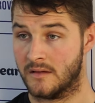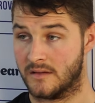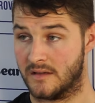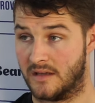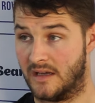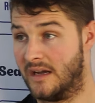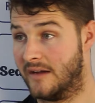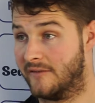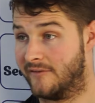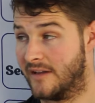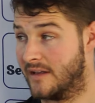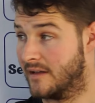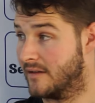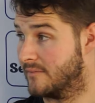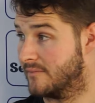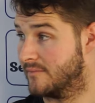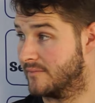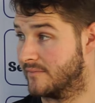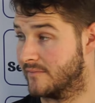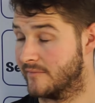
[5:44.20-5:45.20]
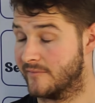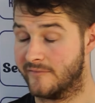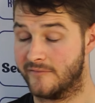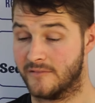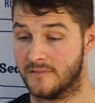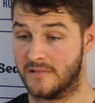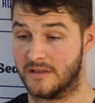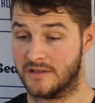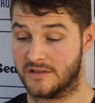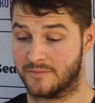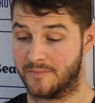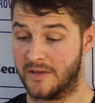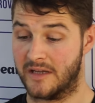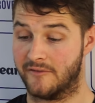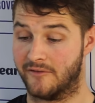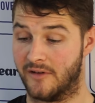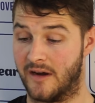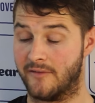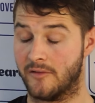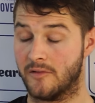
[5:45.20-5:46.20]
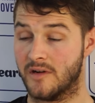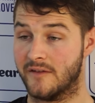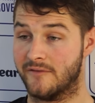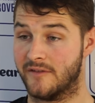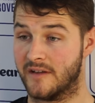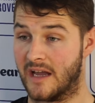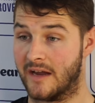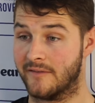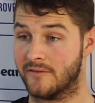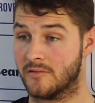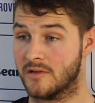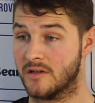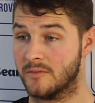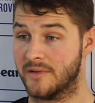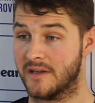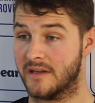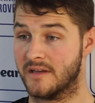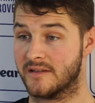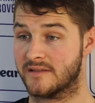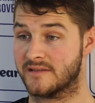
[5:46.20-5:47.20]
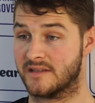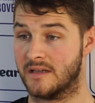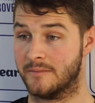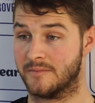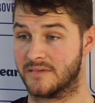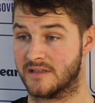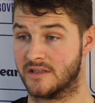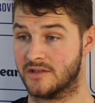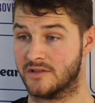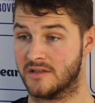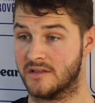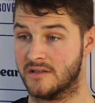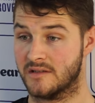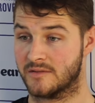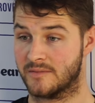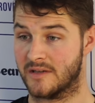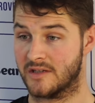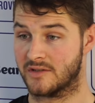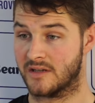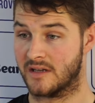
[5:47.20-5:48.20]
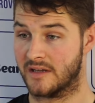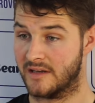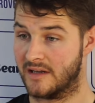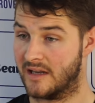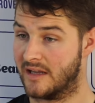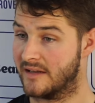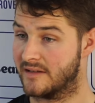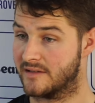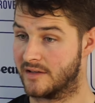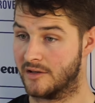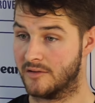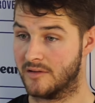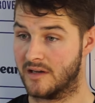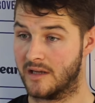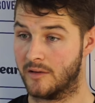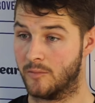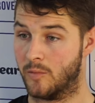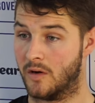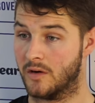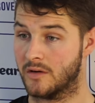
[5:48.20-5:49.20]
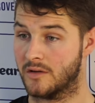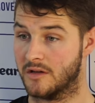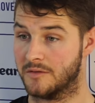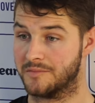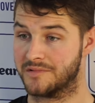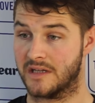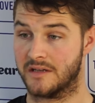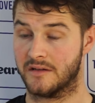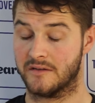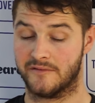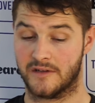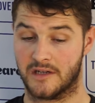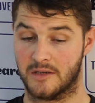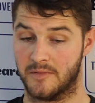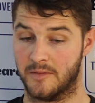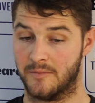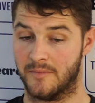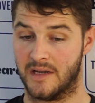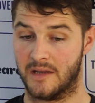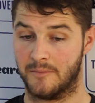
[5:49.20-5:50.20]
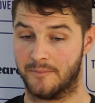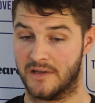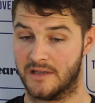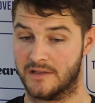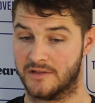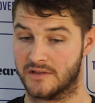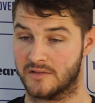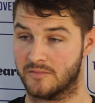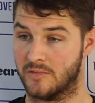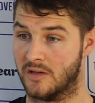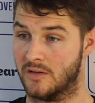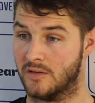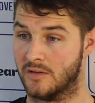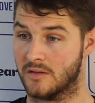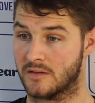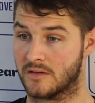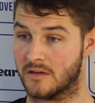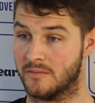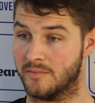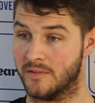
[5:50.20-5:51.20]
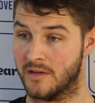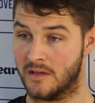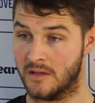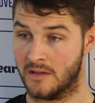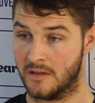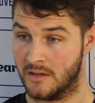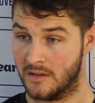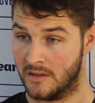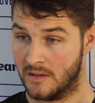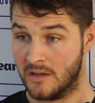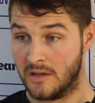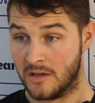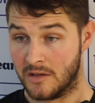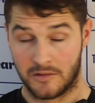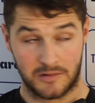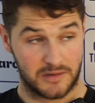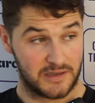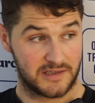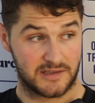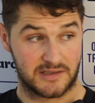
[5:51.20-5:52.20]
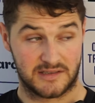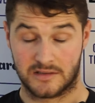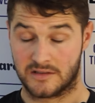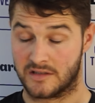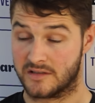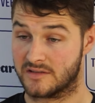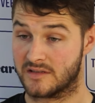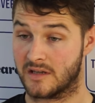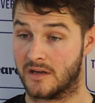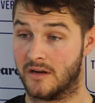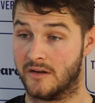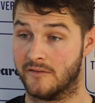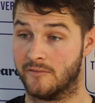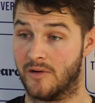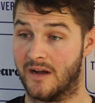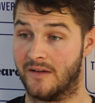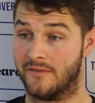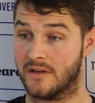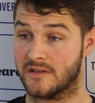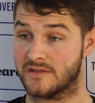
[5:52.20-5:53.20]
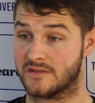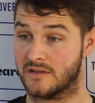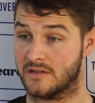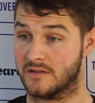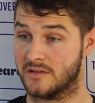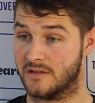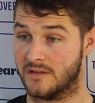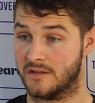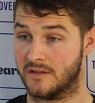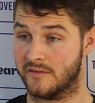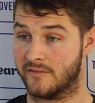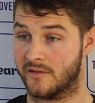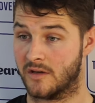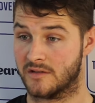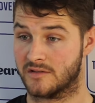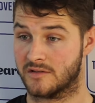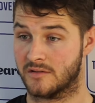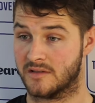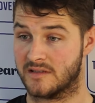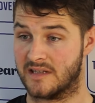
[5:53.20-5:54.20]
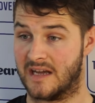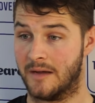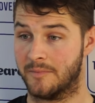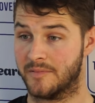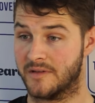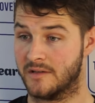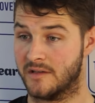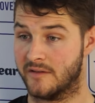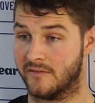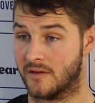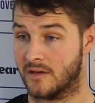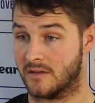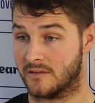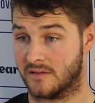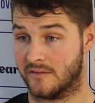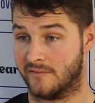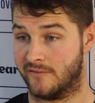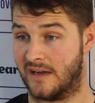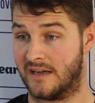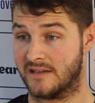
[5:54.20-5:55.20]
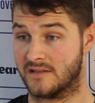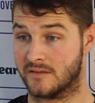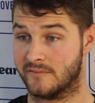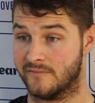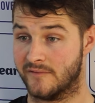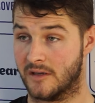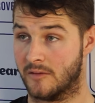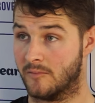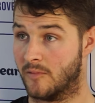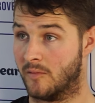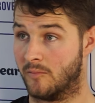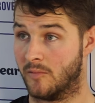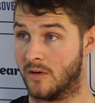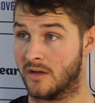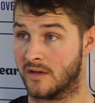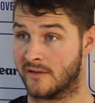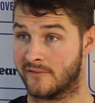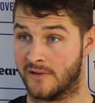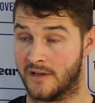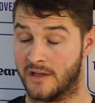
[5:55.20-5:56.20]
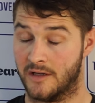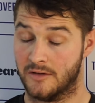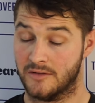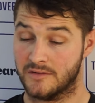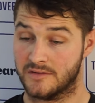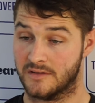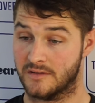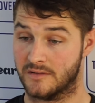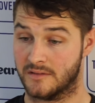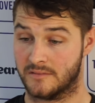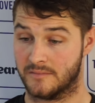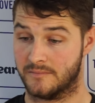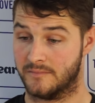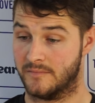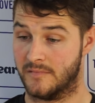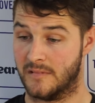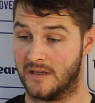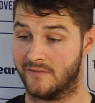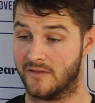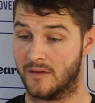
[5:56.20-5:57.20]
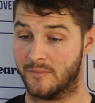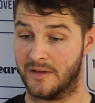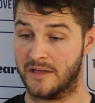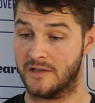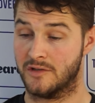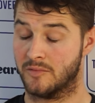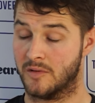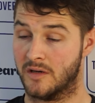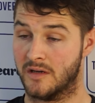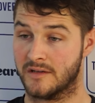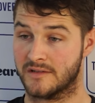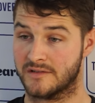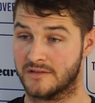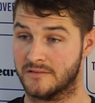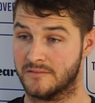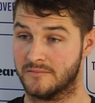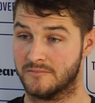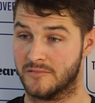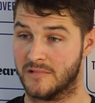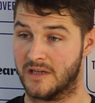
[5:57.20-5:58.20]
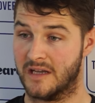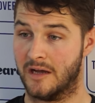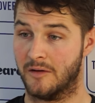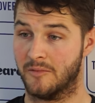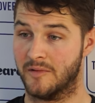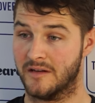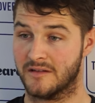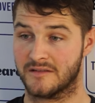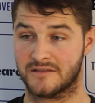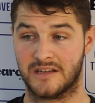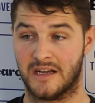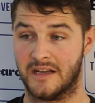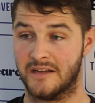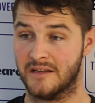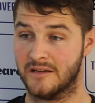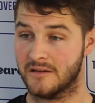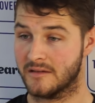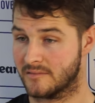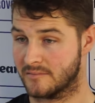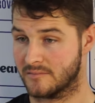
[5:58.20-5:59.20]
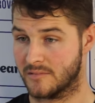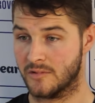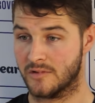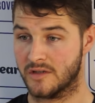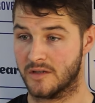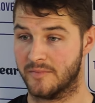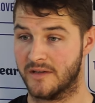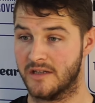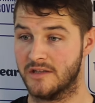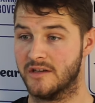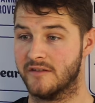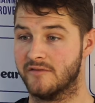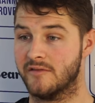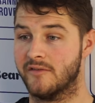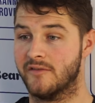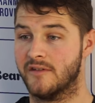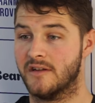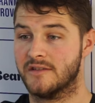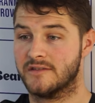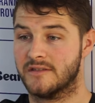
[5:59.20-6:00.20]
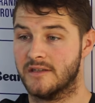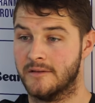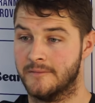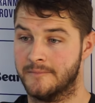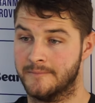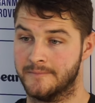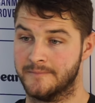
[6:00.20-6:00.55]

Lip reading: Yeah, I think speak for everyone. I think everyone will be in the same position, especially League 2, League 1 clubs. I don't think there'll be many pitches what hold up this sort of weather. So you've got to adapt and you've got to find something what works for you. And if the beach works and we get a win on Saturday, we'll go to the beach every Thursday.